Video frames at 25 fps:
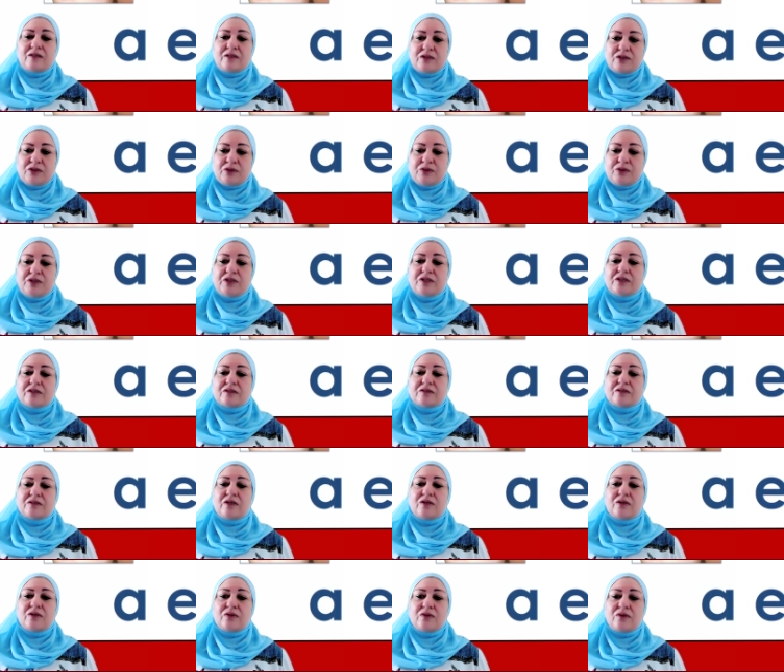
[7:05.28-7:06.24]
You hear
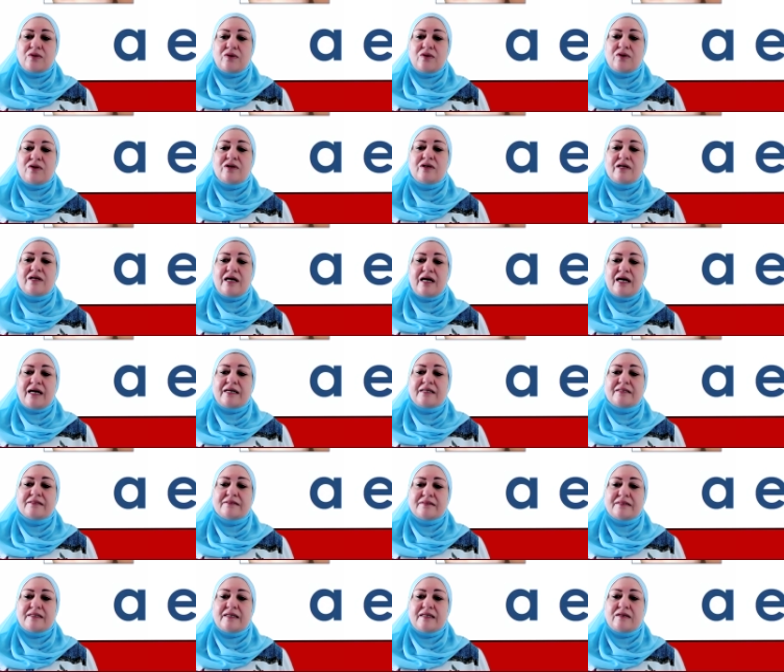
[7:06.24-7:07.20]
the long
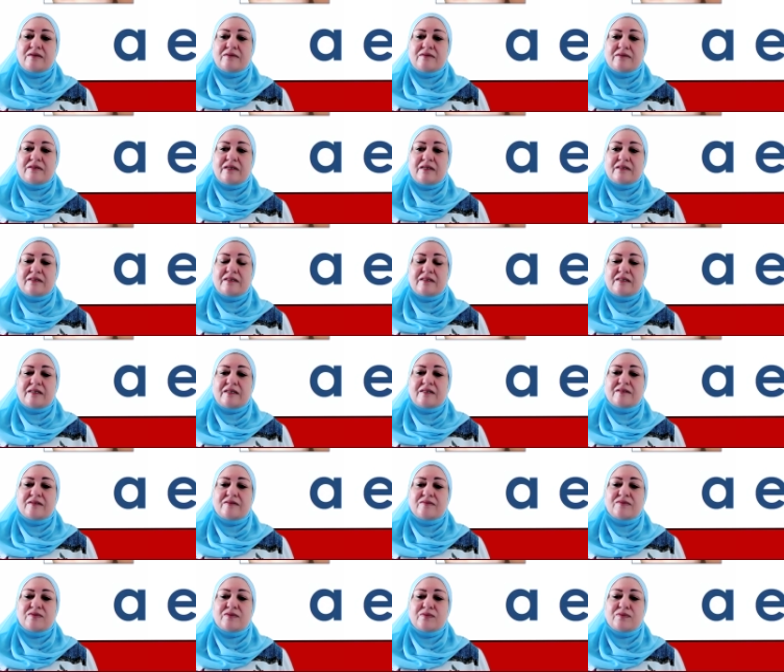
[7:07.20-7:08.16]
I sound at the
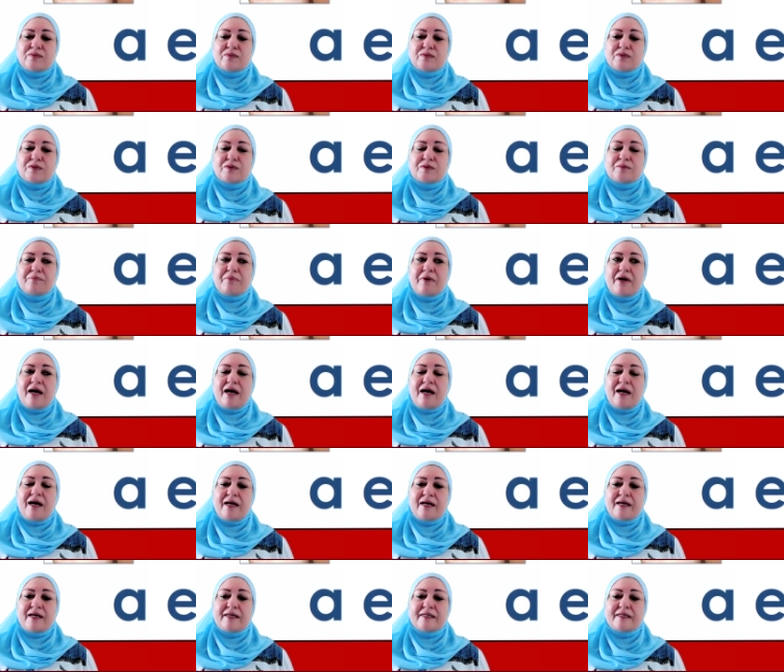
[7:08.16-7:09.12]
end of the word
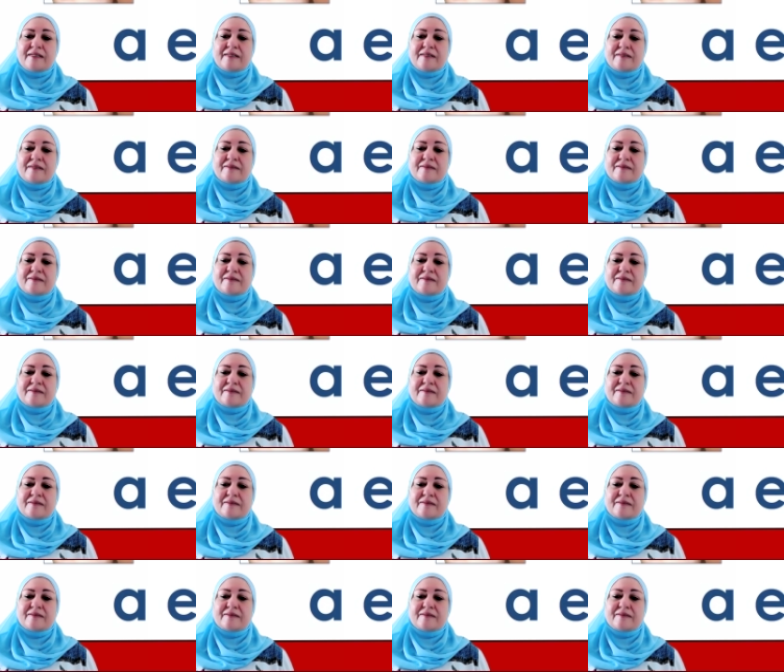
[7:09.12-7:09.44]
pie.